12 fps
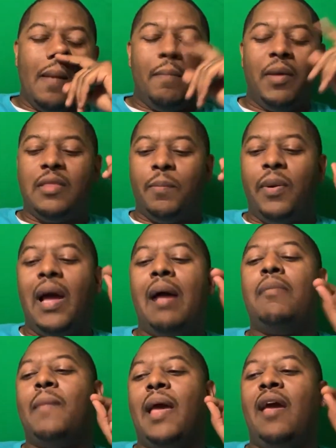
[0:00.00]
But the
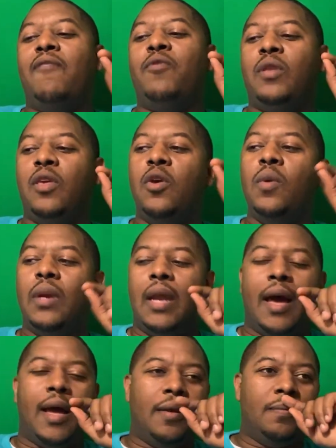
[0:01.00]
problem I have with
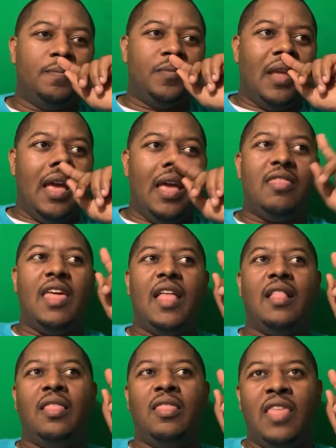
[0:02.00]
QAnon is
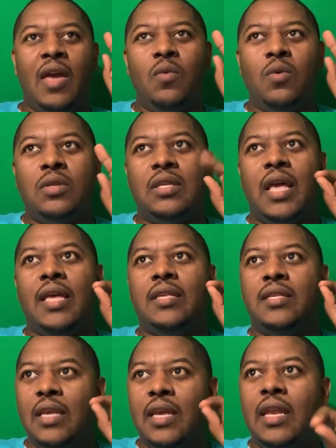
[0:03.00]
that they will say
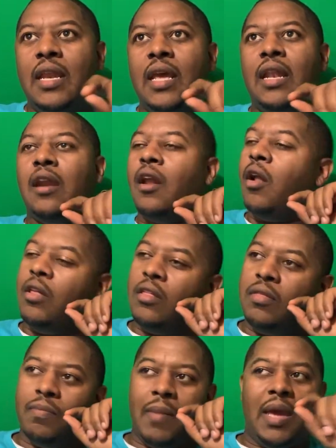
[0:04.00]
CNN and all
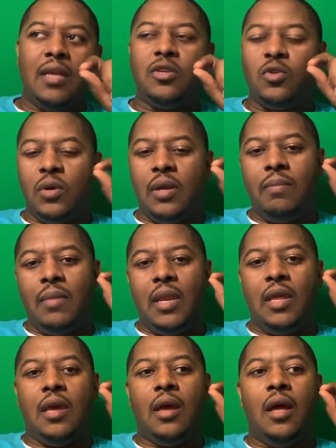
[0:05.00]
these mainstream
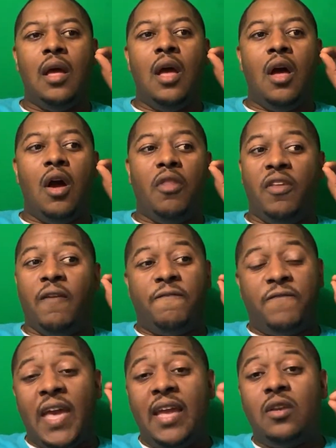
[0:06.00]
media, they're
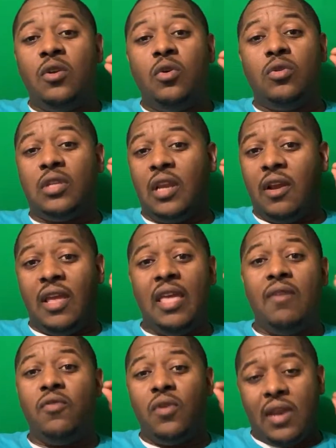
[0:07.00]
fake news and they're
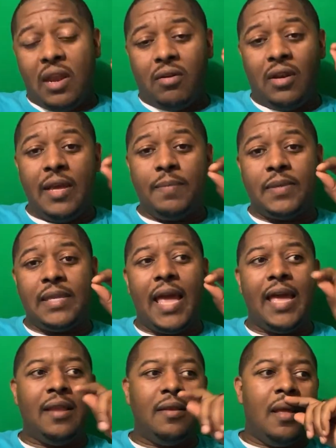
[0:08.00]
evil and they're deep
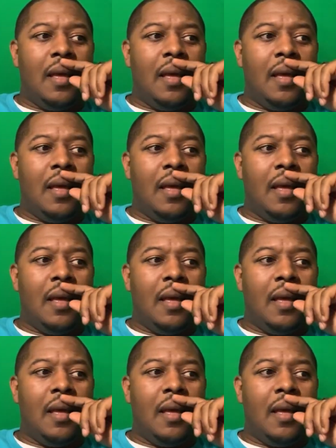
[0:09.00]
state.